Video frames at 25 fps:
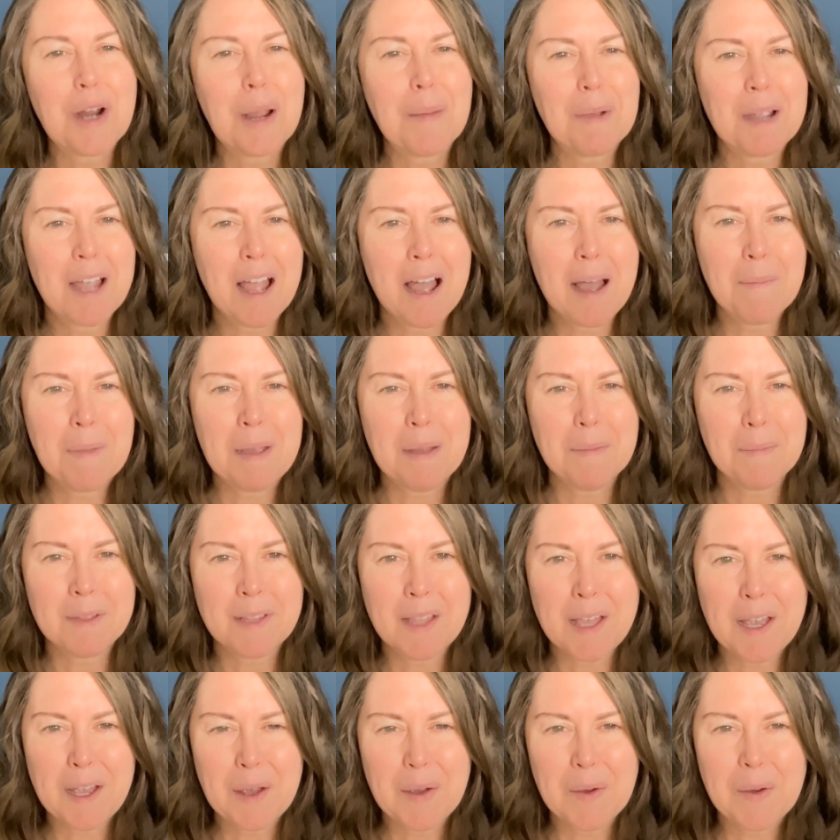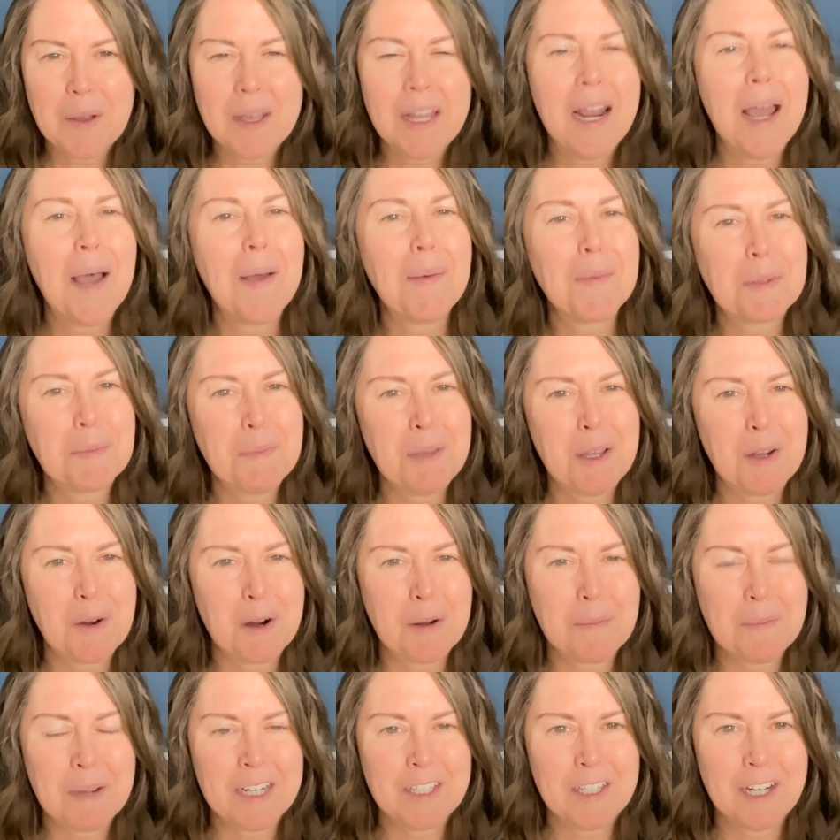drop a comment below. It helps me
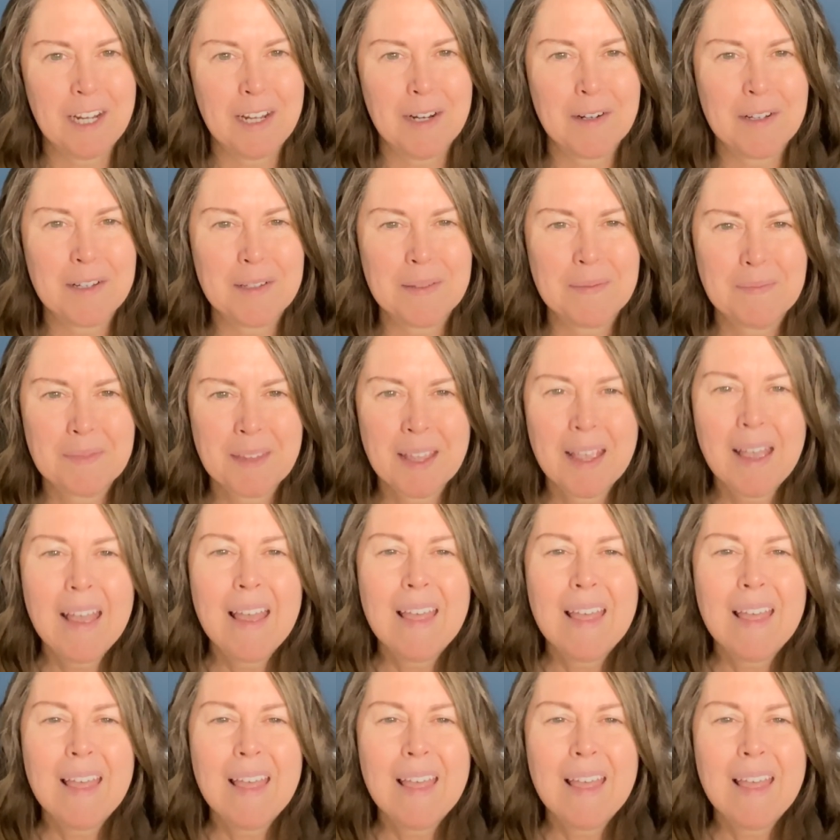grow my channel.